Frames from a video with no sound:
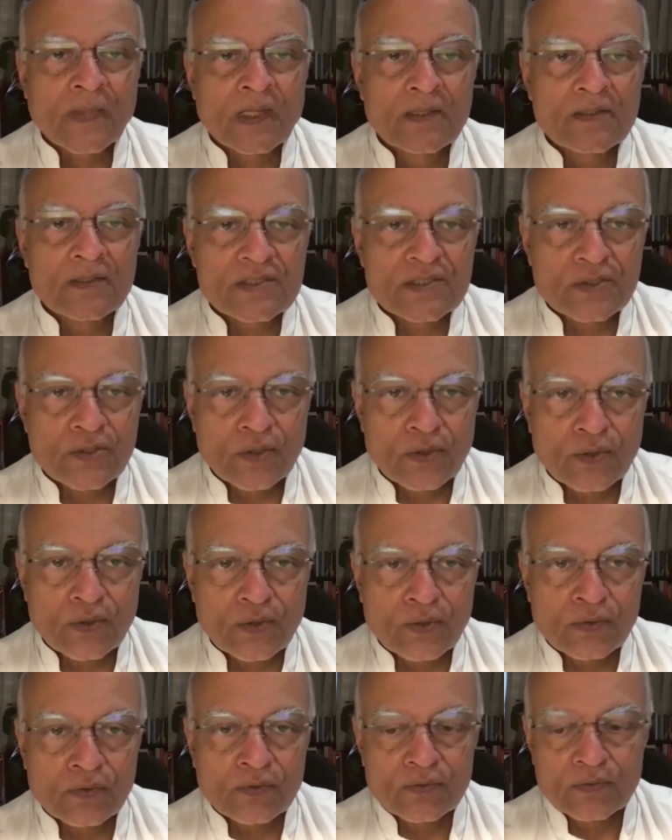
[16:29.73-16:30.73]

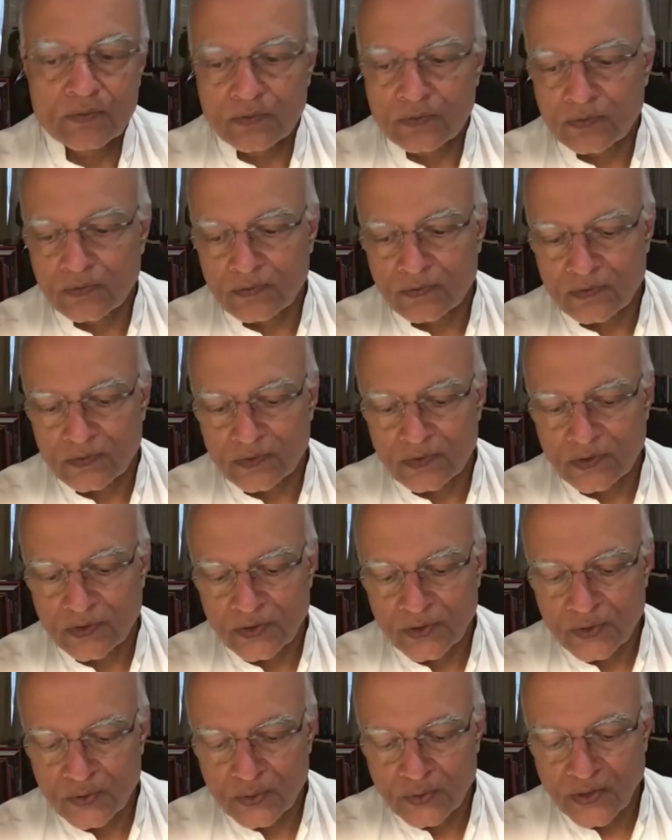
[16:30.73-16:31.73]
So
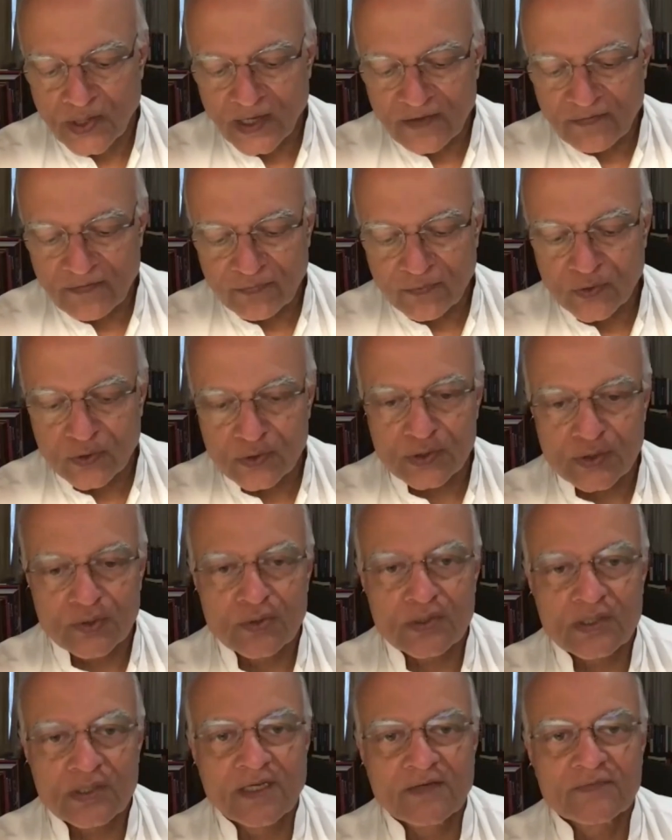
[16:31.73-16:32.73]
you therefore
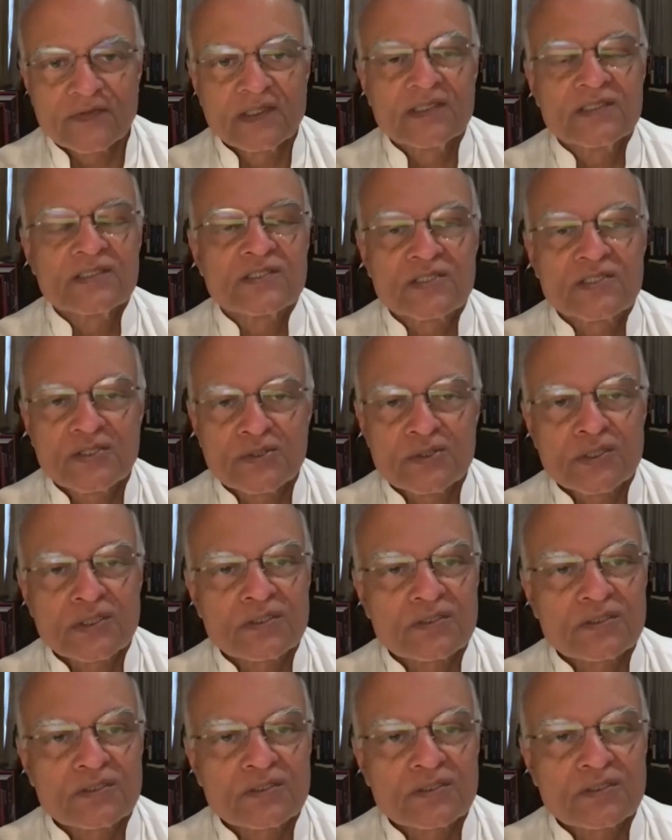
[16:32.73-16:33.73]
don't have the
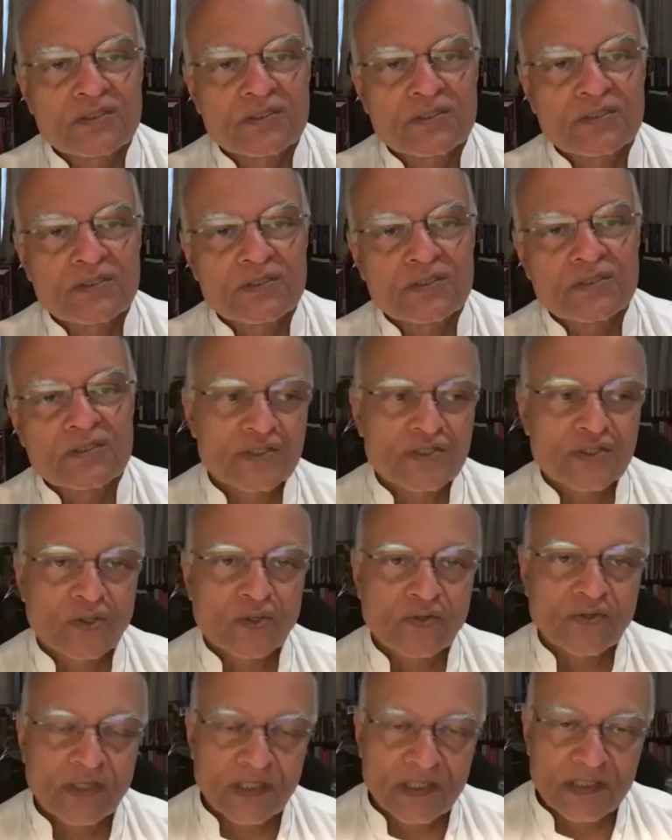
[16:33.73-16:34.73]
institutional structures or
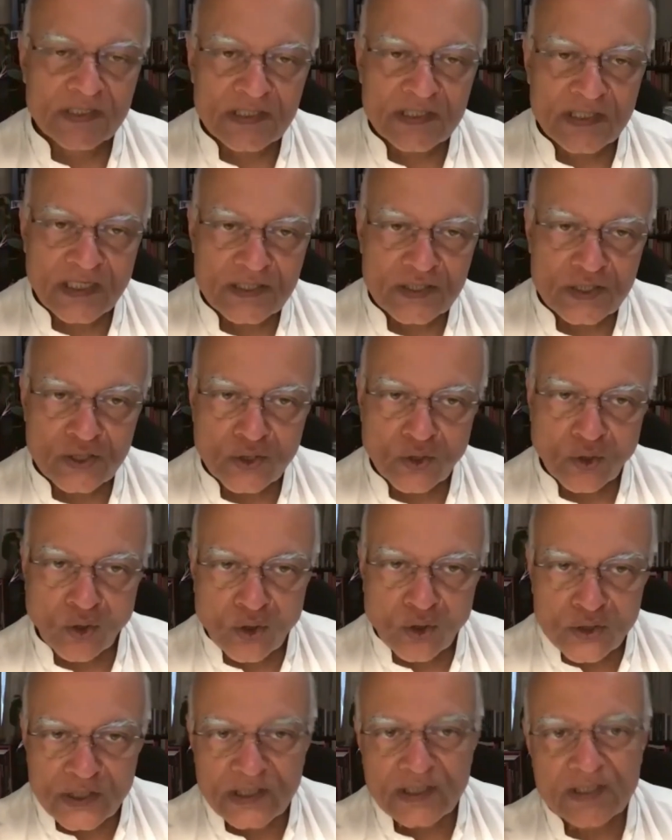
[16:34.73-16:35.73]
the international
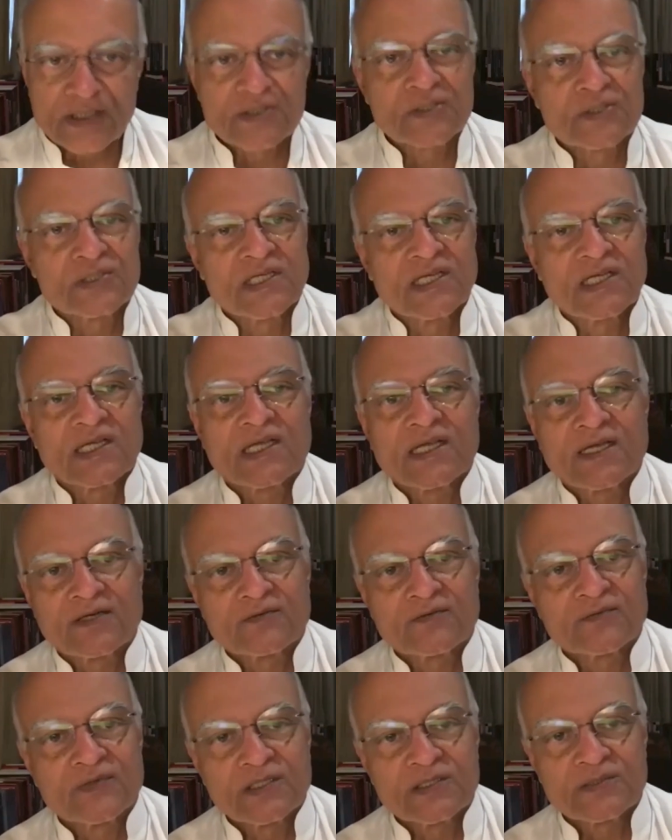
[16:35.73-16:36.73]
order to take care
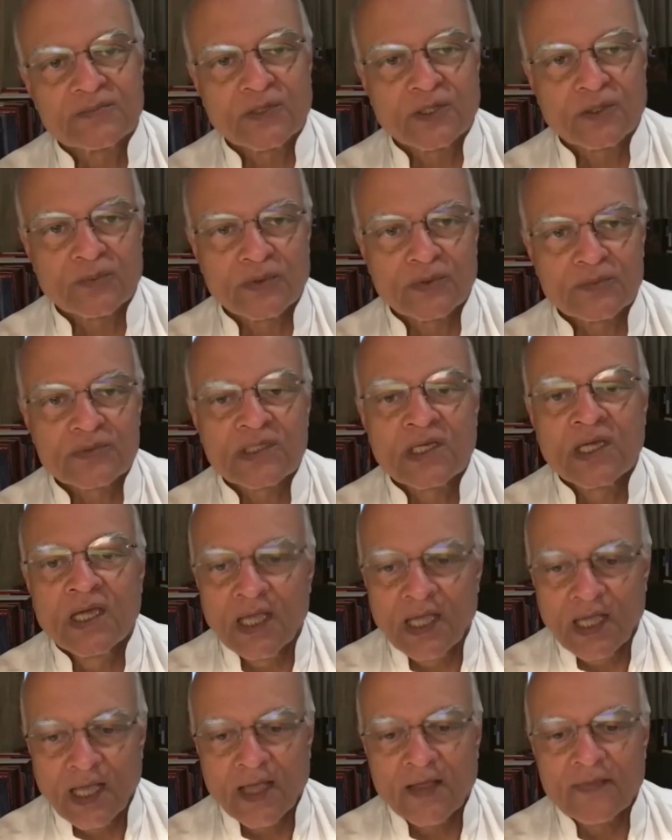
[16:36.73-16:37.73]
of these problems.
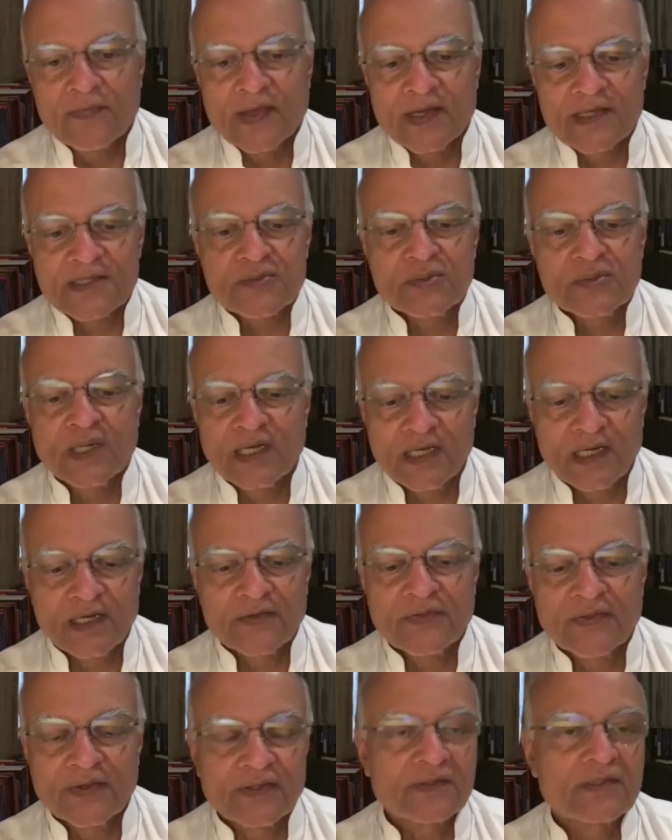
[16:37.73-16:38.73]
And that's why I
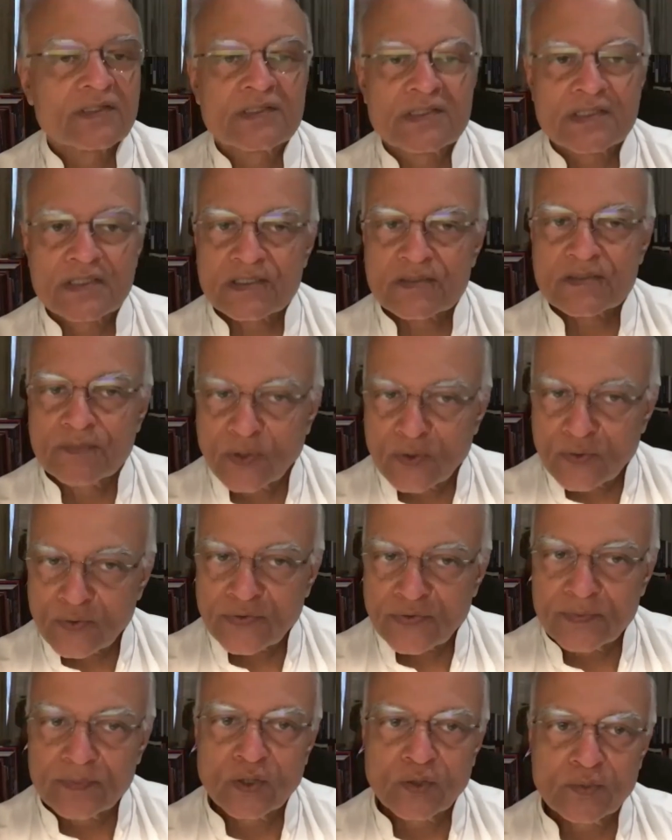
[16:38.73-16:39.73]
think this is both
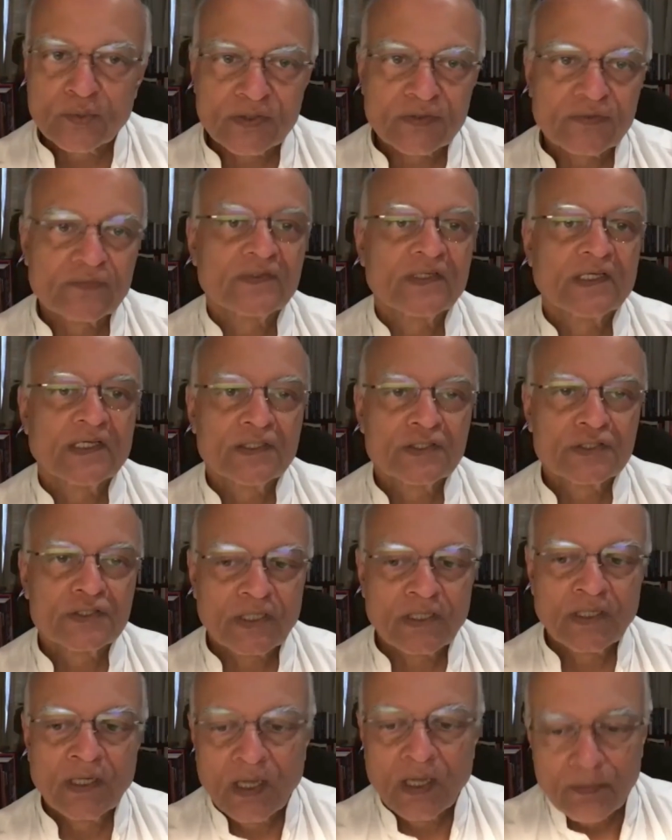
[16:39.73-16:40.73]
a moment of danger,
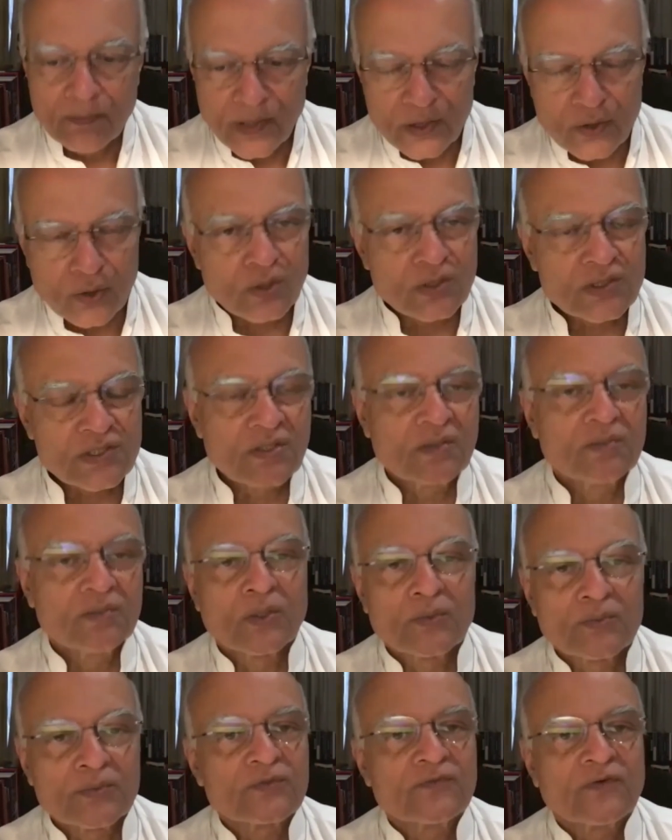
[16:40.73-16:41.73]
but also a
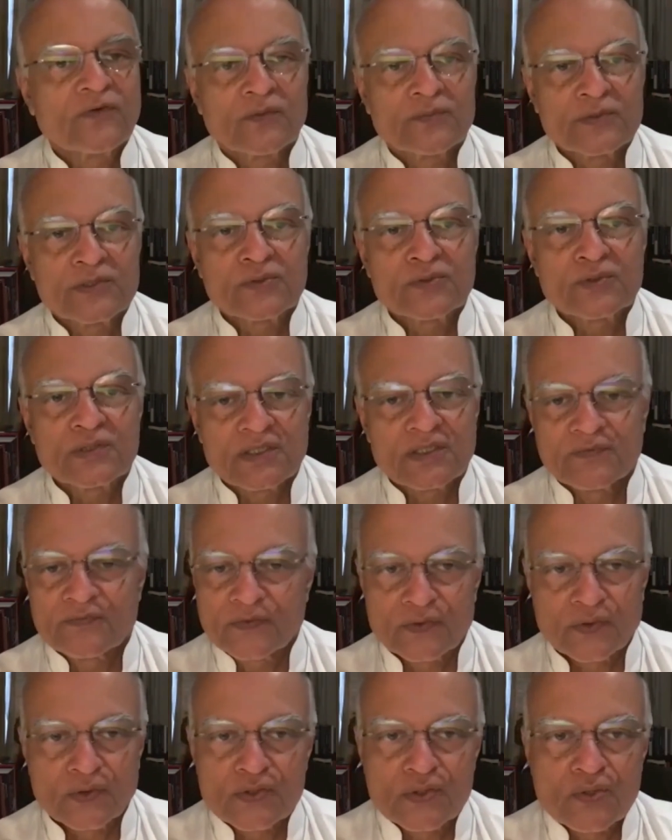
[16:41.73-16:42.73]
moment of opportunity for
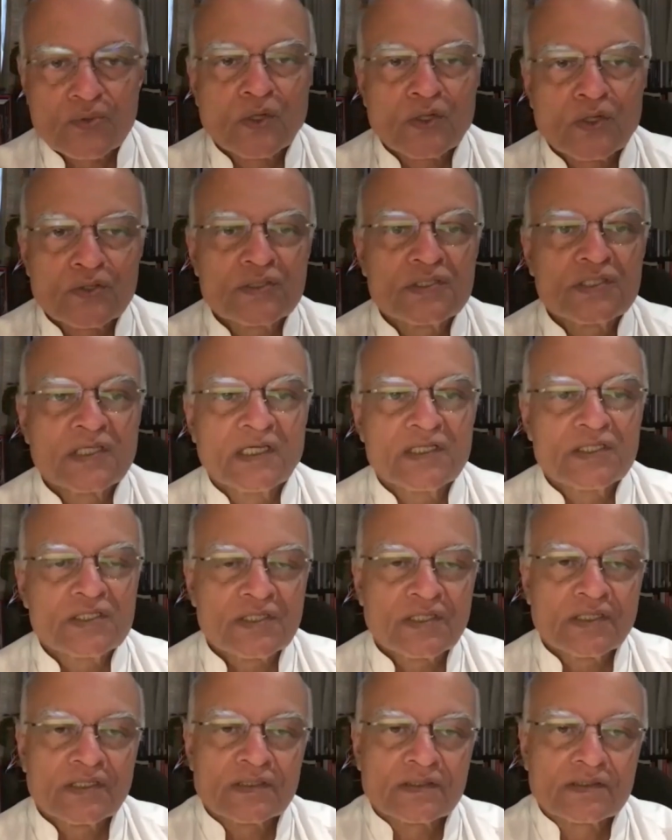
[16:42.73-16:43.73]
those who want to change
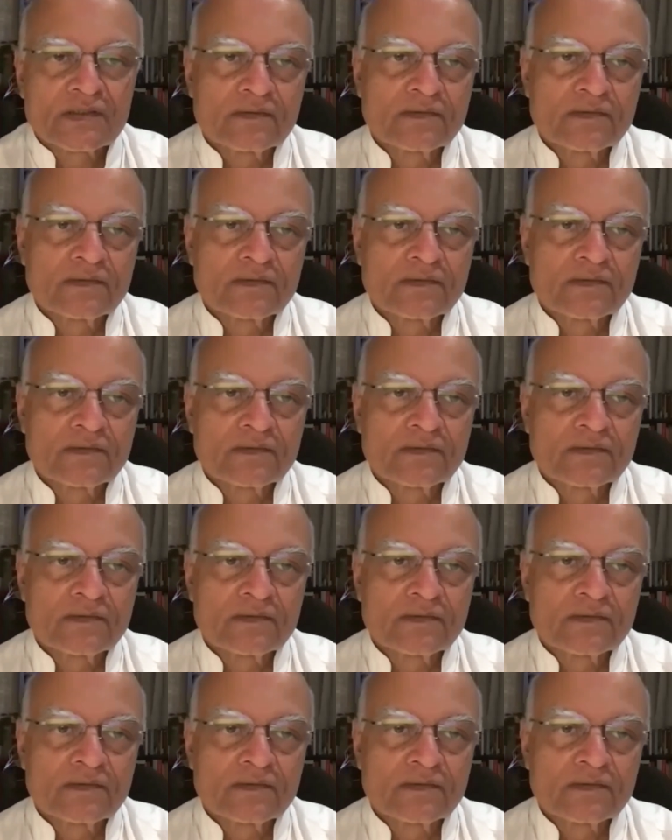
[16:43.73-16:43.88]
things.